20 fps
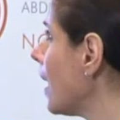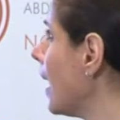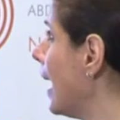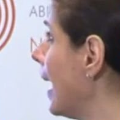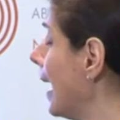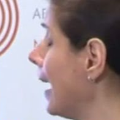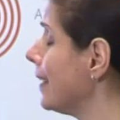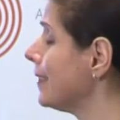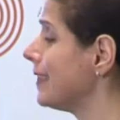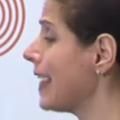
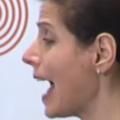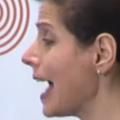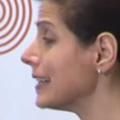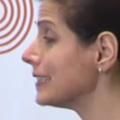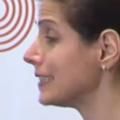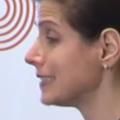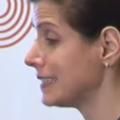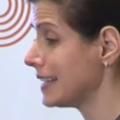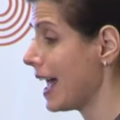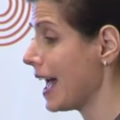Uh,
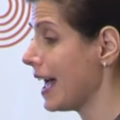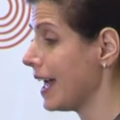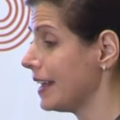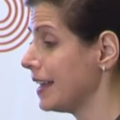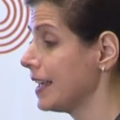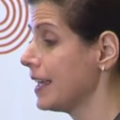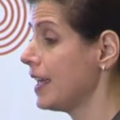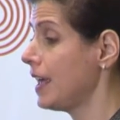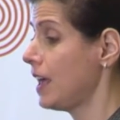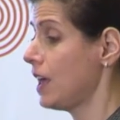that
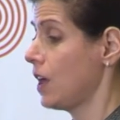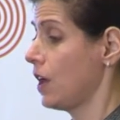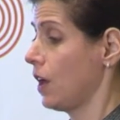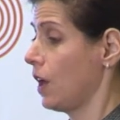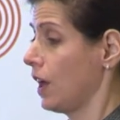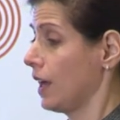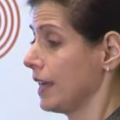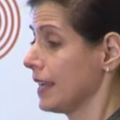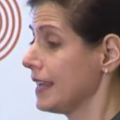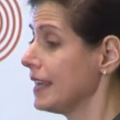said,
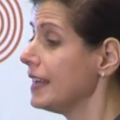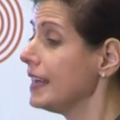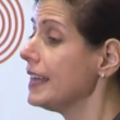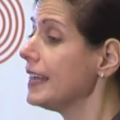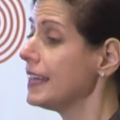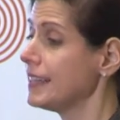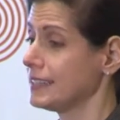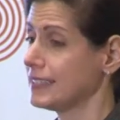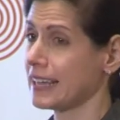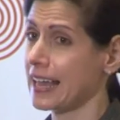
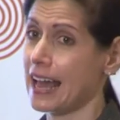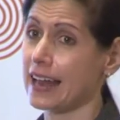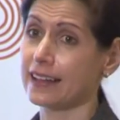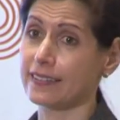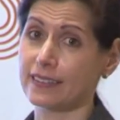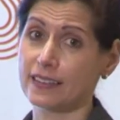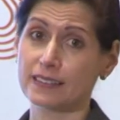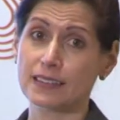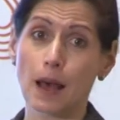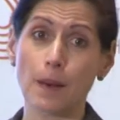key to
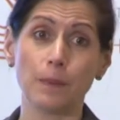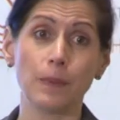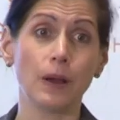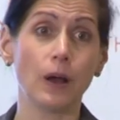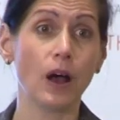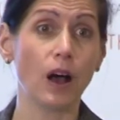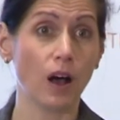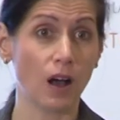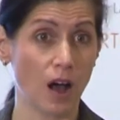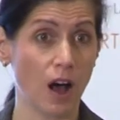getting this
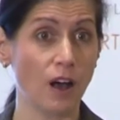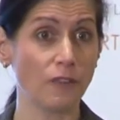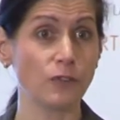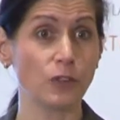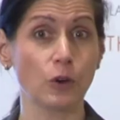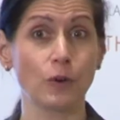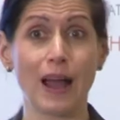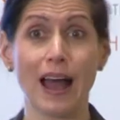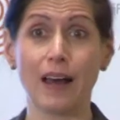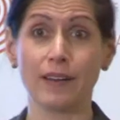up off
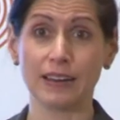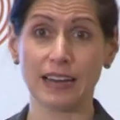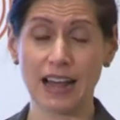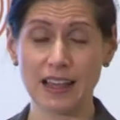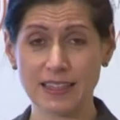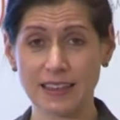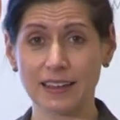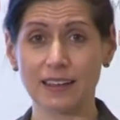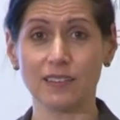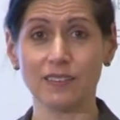the ground, and
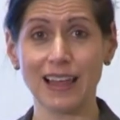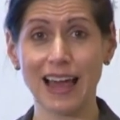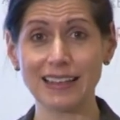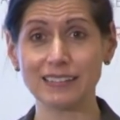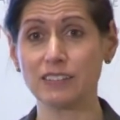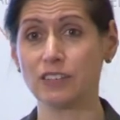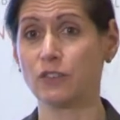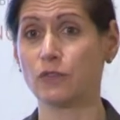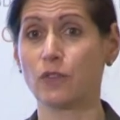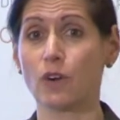I think a
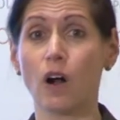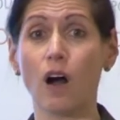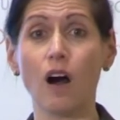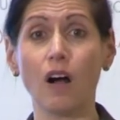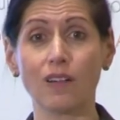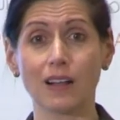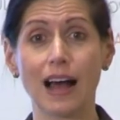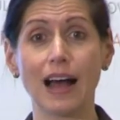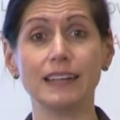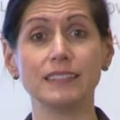lesson for
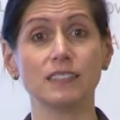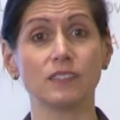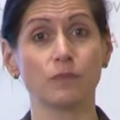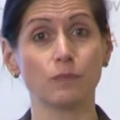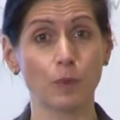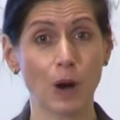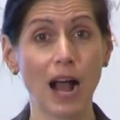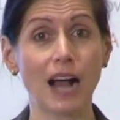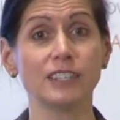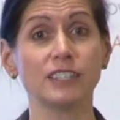all kinds
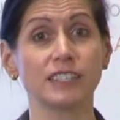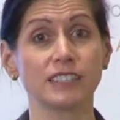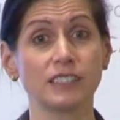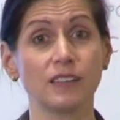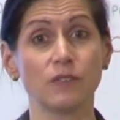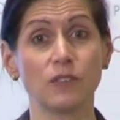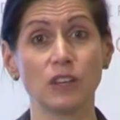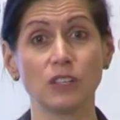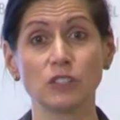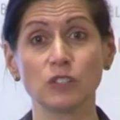of projects
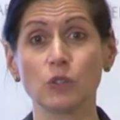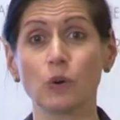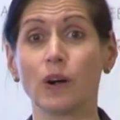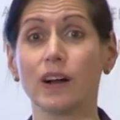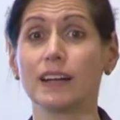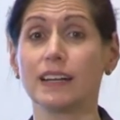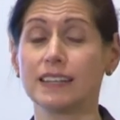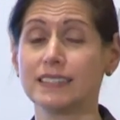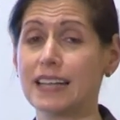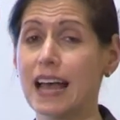of this
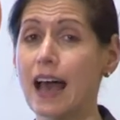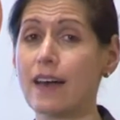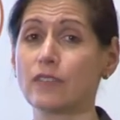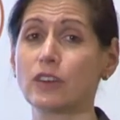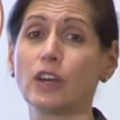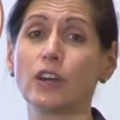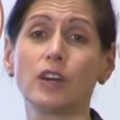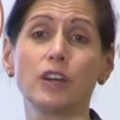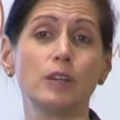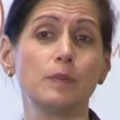sort is
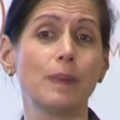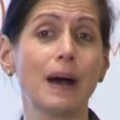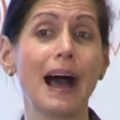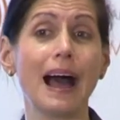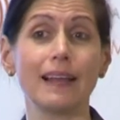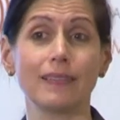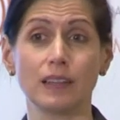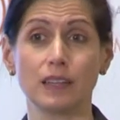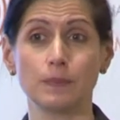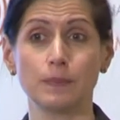having a good
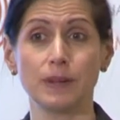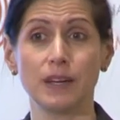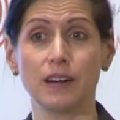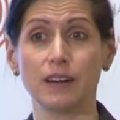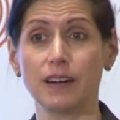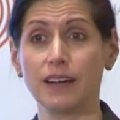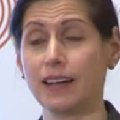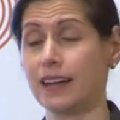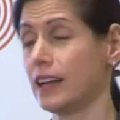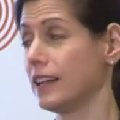pilot
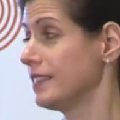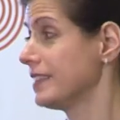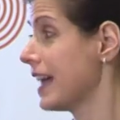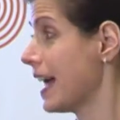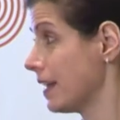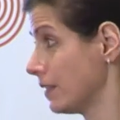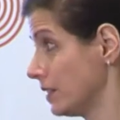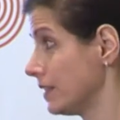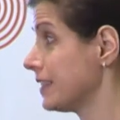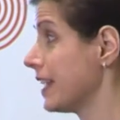period. And
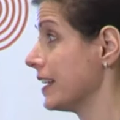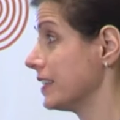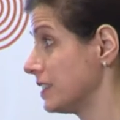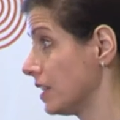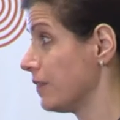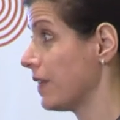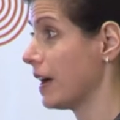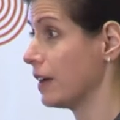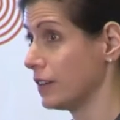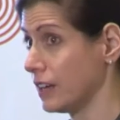th thanks
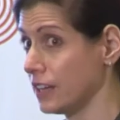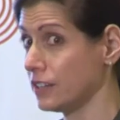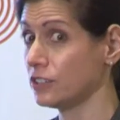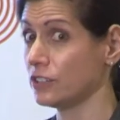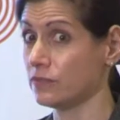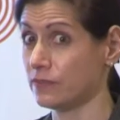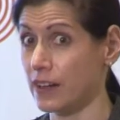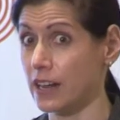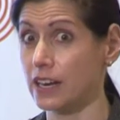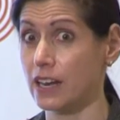to
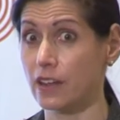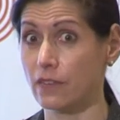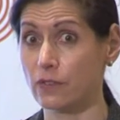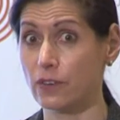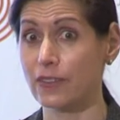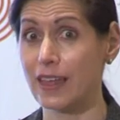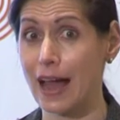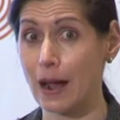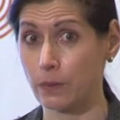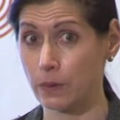foundation funding
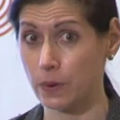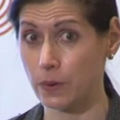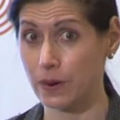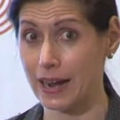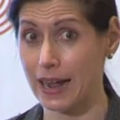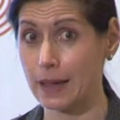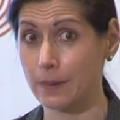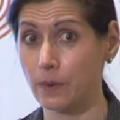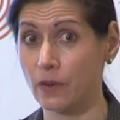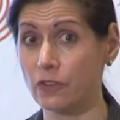for that, we were
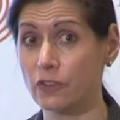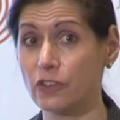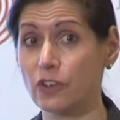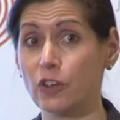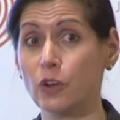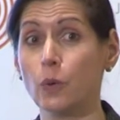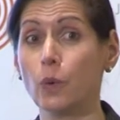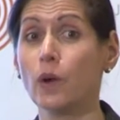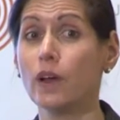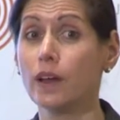able
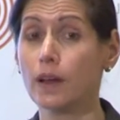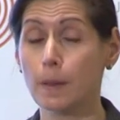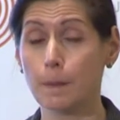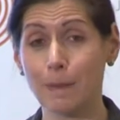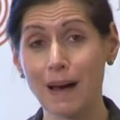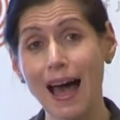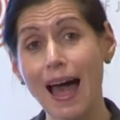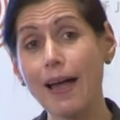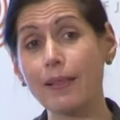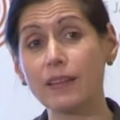to
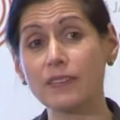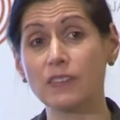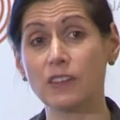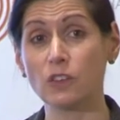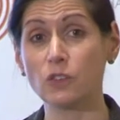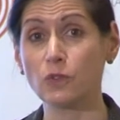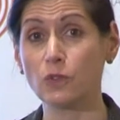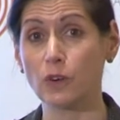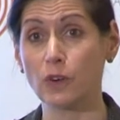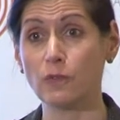pilot
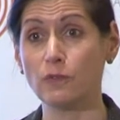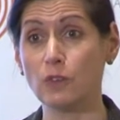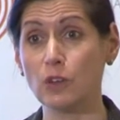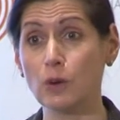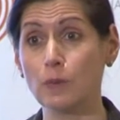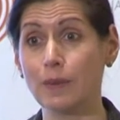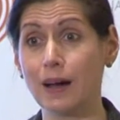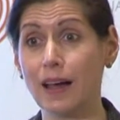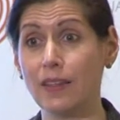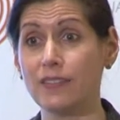this for a
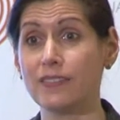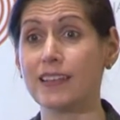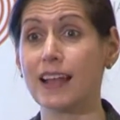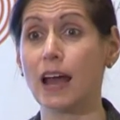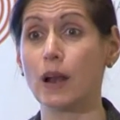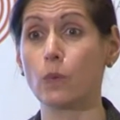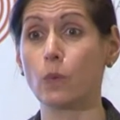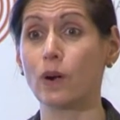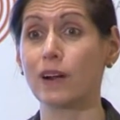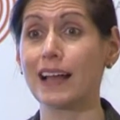few months
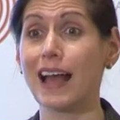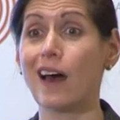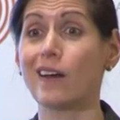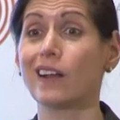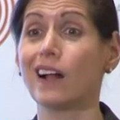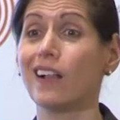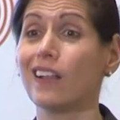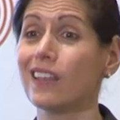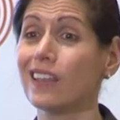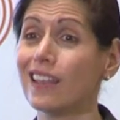and work
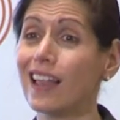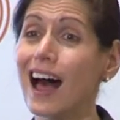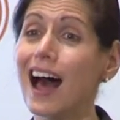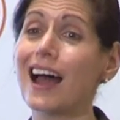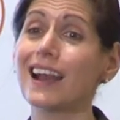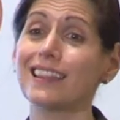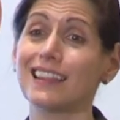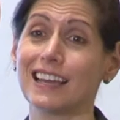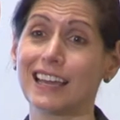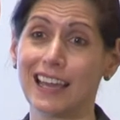out a
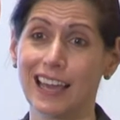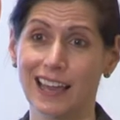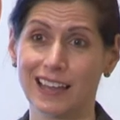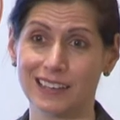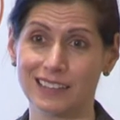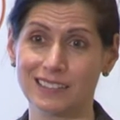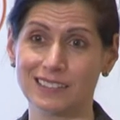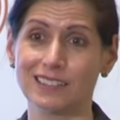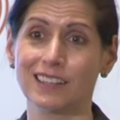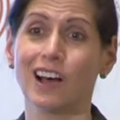lot of the
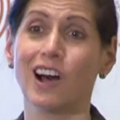kinks